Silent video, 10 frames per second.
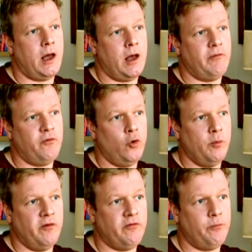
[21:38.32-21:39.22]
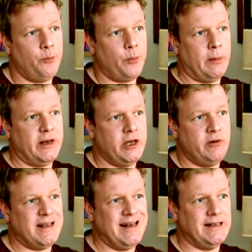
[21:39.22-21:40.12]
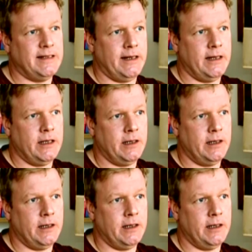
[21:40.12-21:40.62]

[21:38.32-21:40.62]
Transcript: a form of public utility,